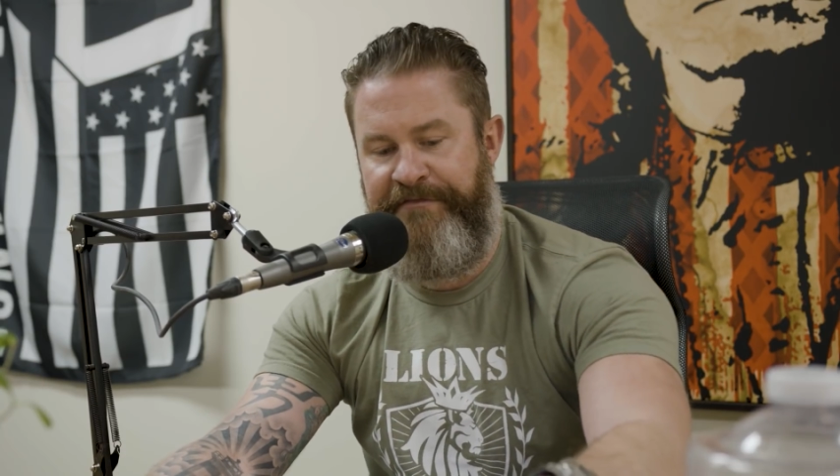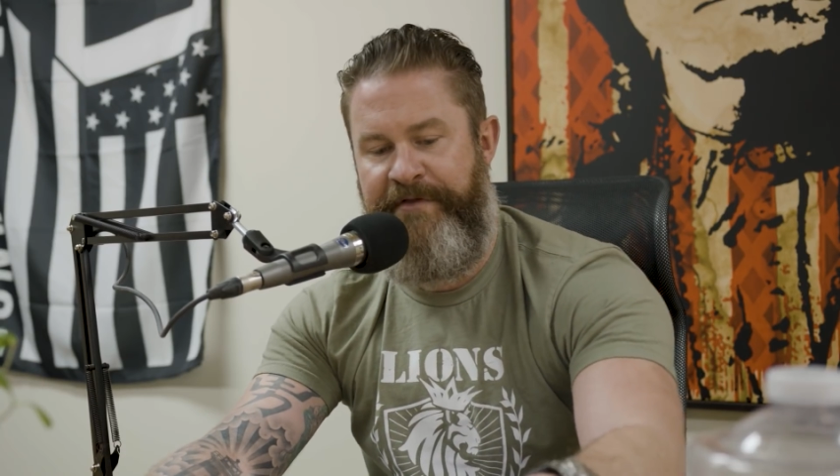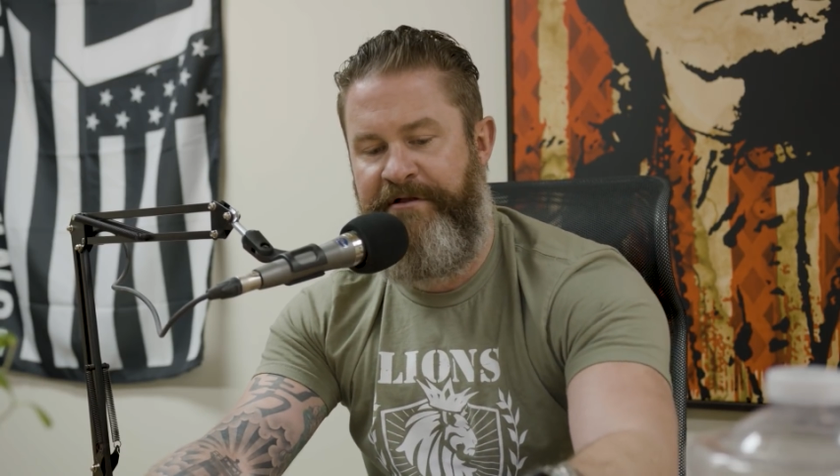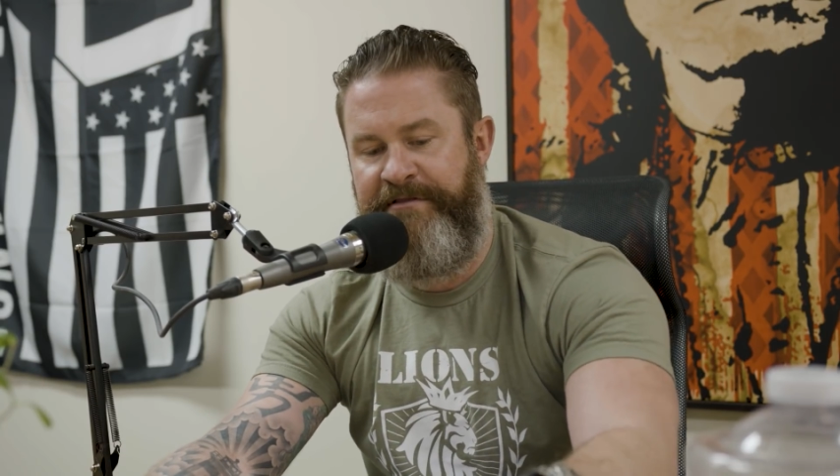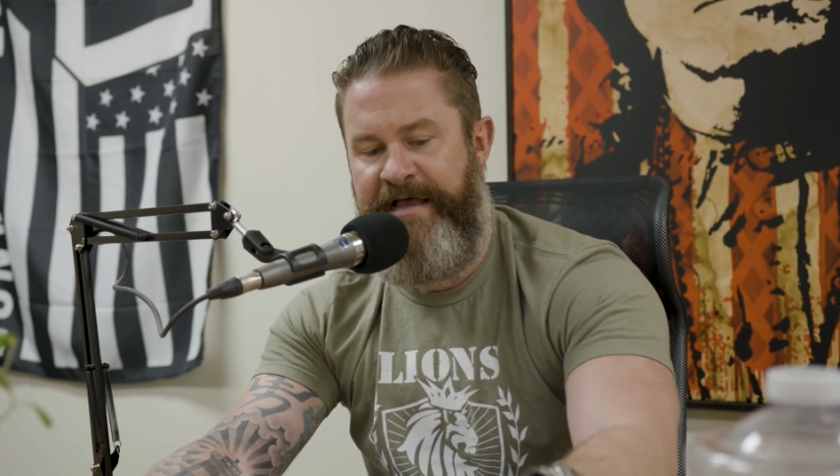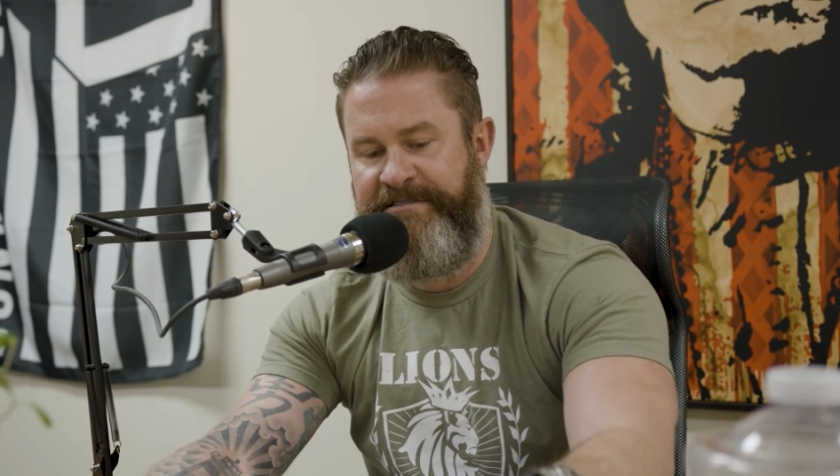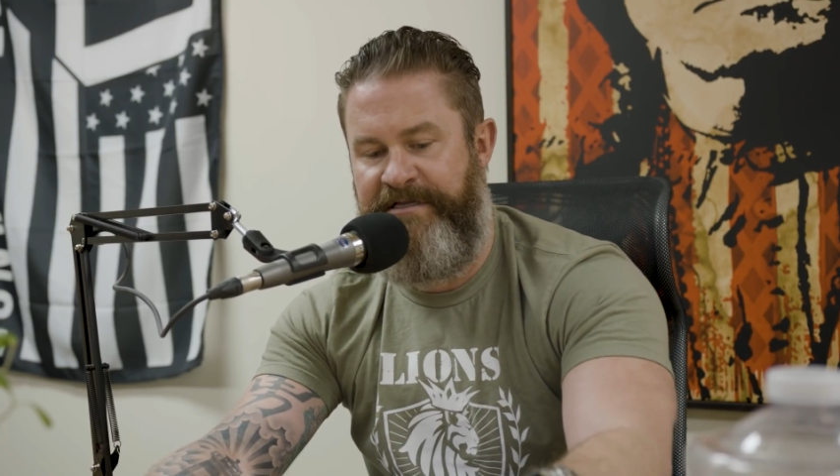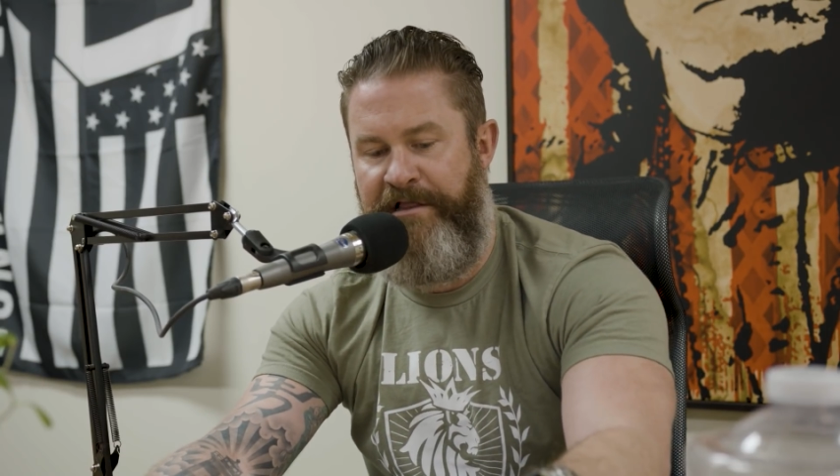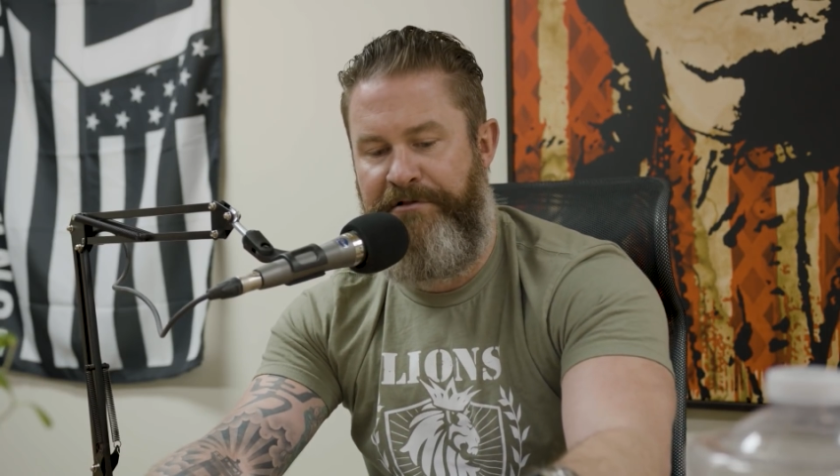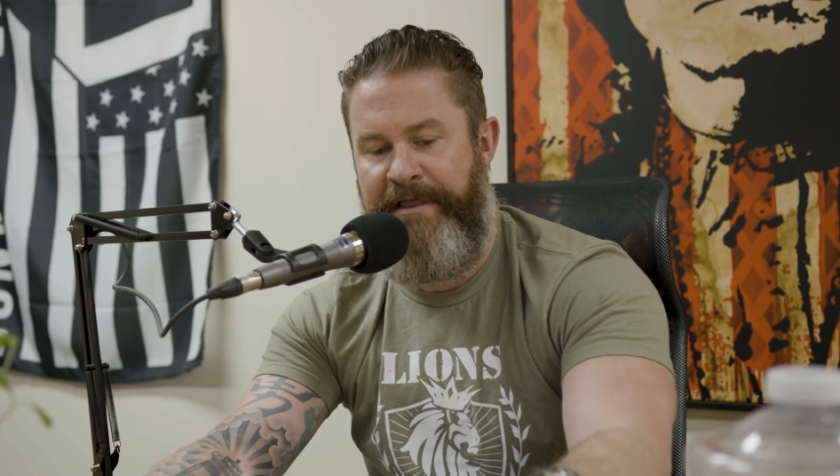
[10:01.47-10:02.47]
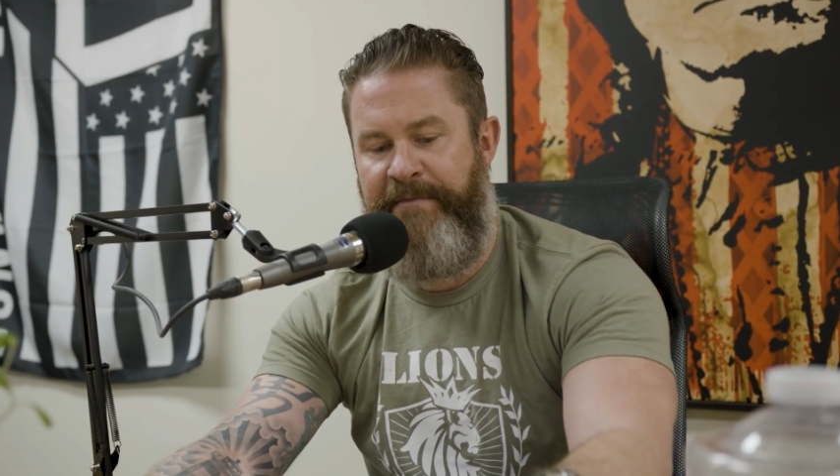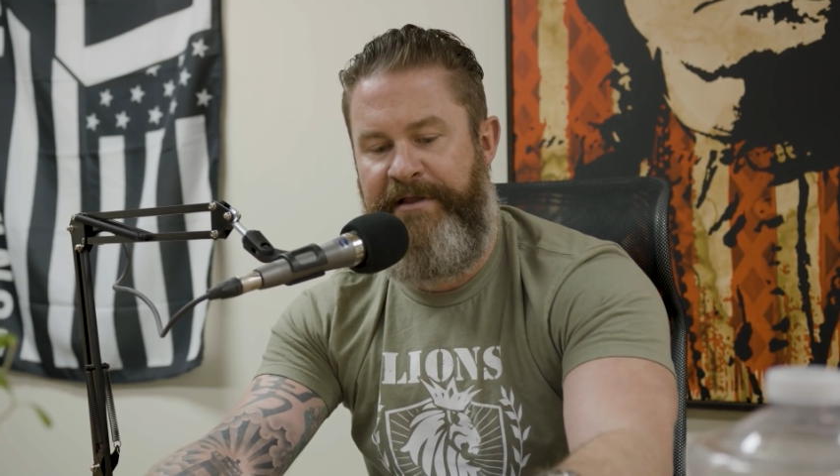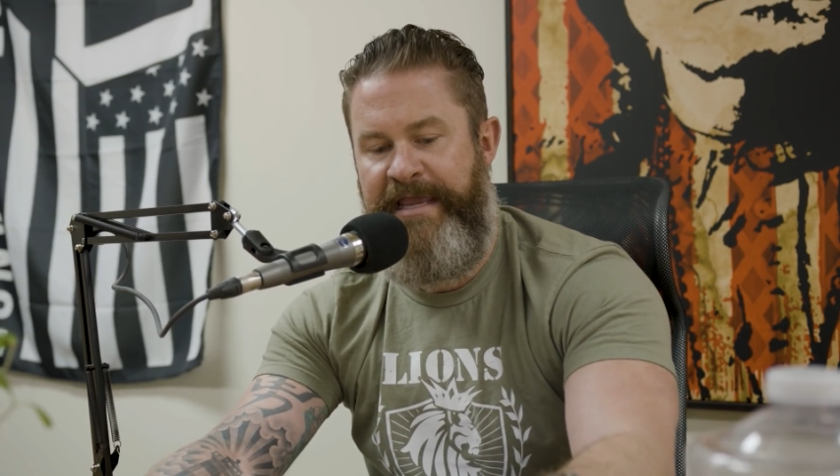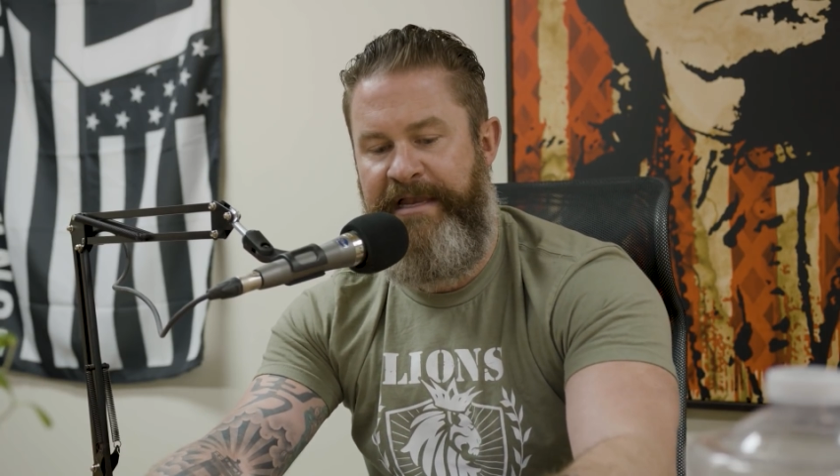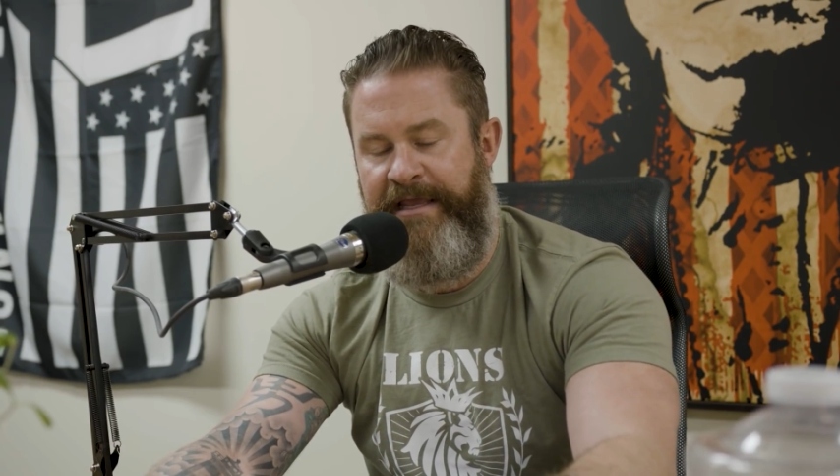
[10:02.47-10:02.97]
$300,000
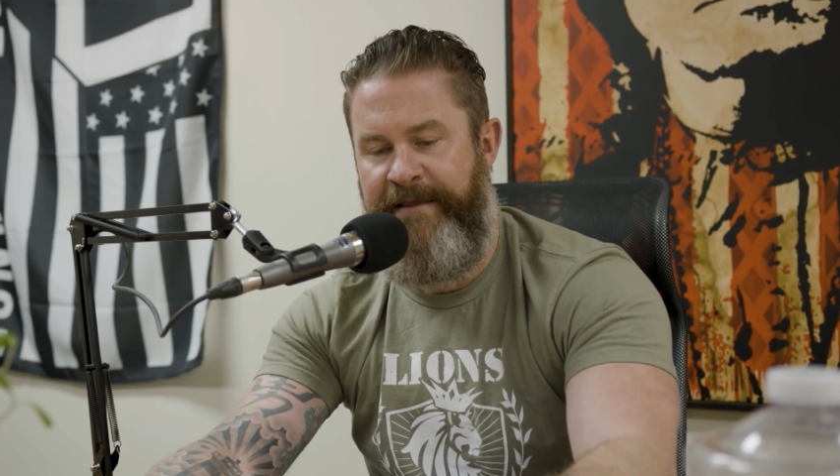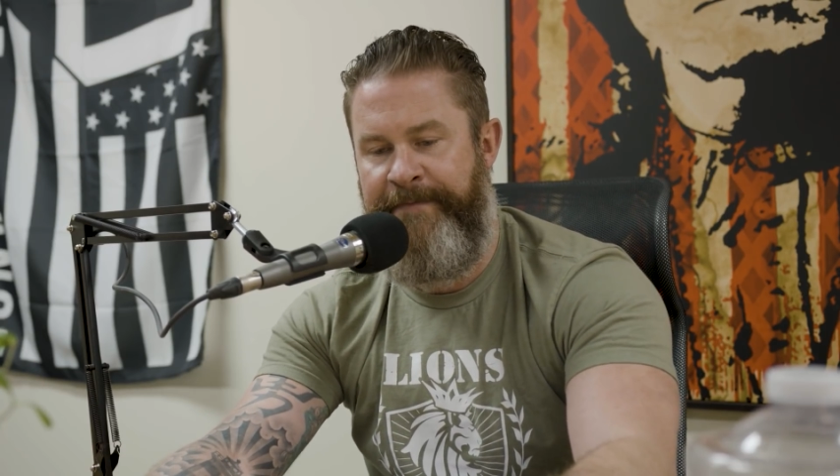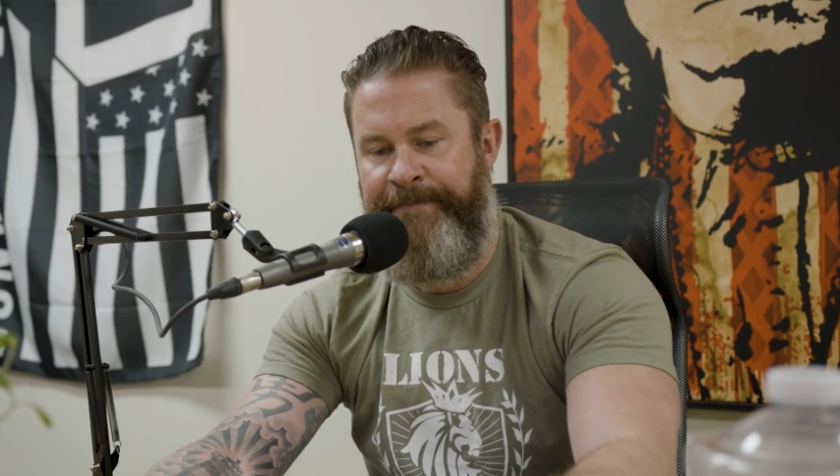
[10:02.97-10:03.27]
Lamborghini,